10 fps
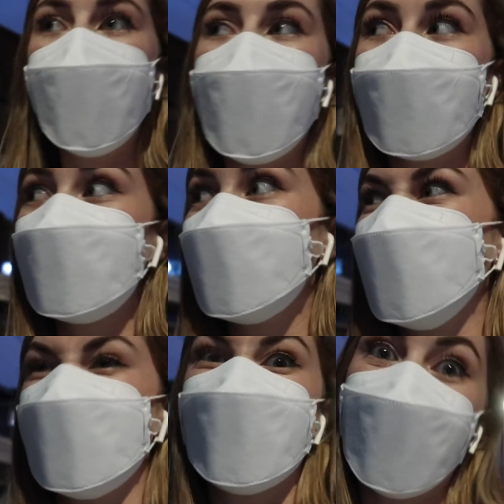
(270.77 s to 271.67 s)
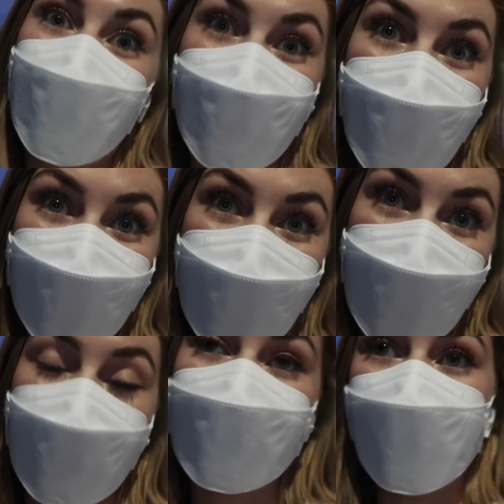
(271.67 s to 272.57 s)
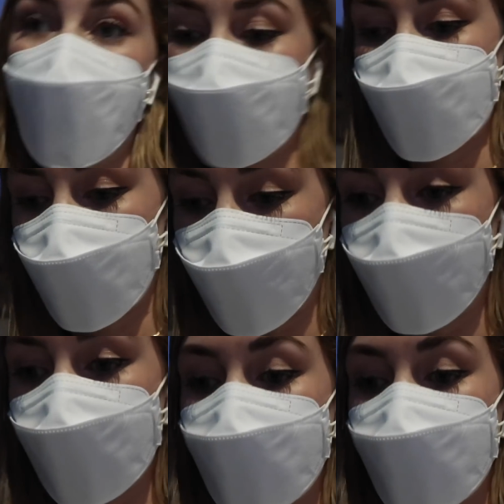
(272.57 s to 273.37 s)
and it just feels so good out right now. So I'm just going